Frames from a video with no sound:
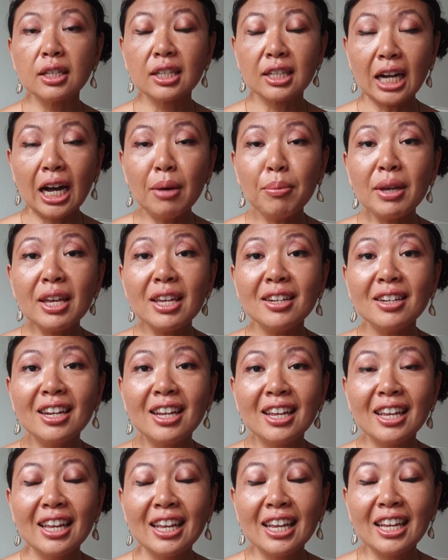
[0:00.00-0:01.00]
come and
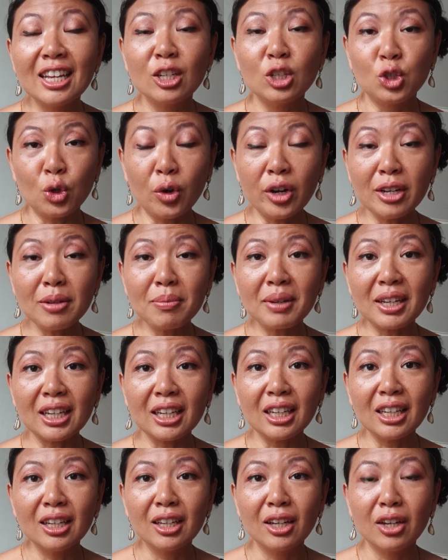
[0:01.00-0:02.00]
join me
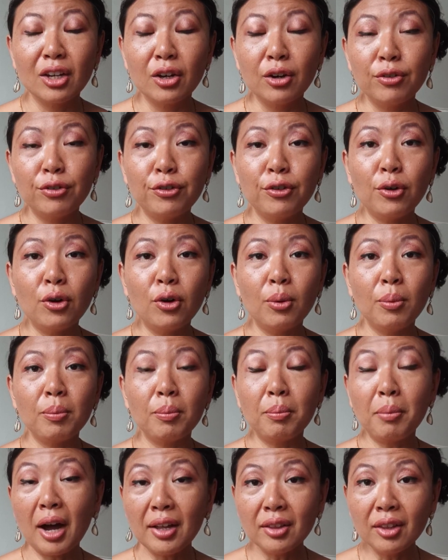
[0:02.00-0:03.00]
for
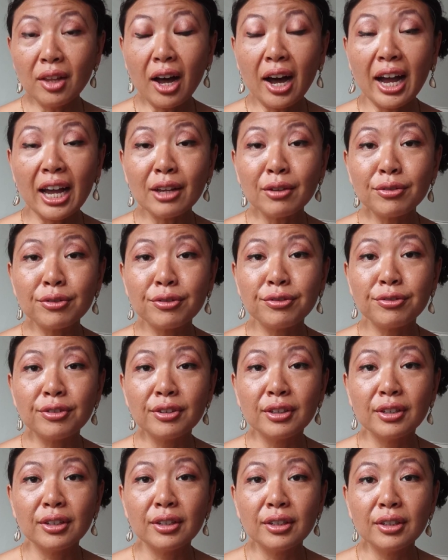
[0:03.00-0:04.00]
my live
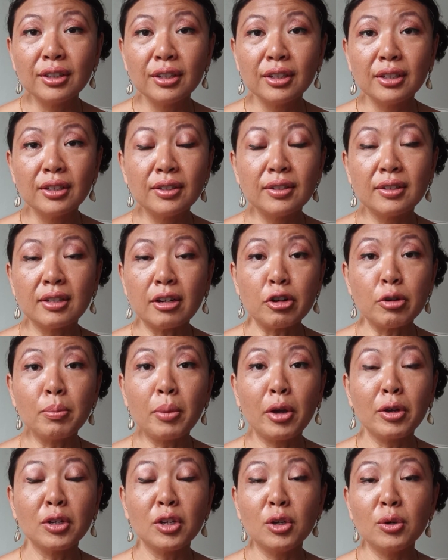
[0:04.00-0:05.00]

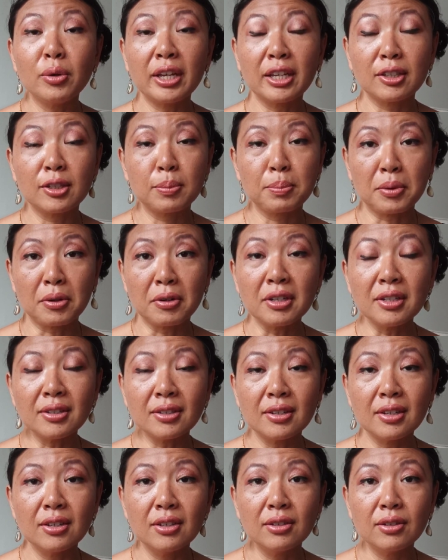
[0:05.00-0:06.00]
ceremonial
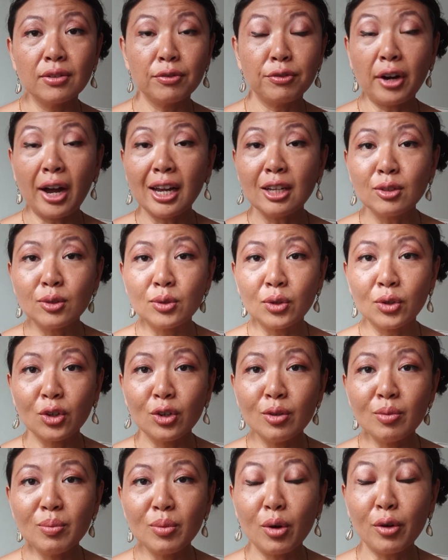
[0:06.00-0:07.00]
experiences via
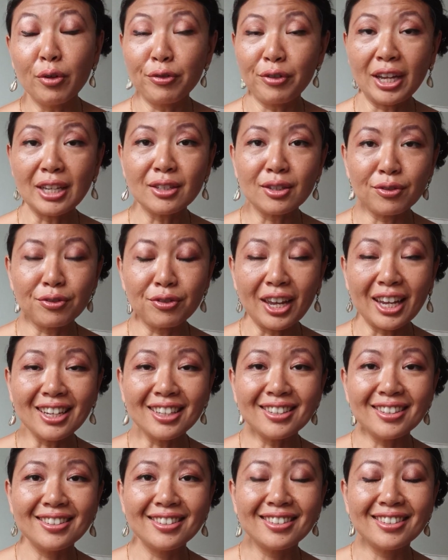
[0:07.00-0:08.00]
Zoom or
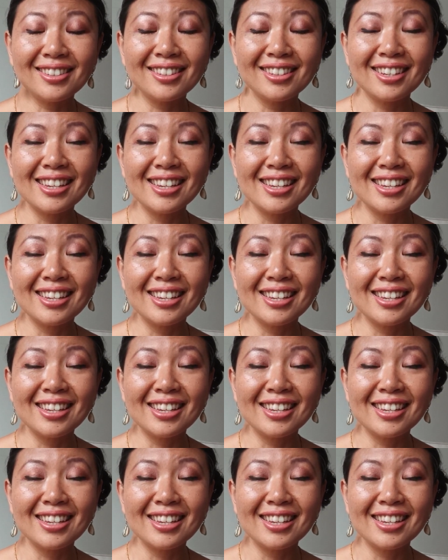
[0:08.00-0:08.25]
face-to-face,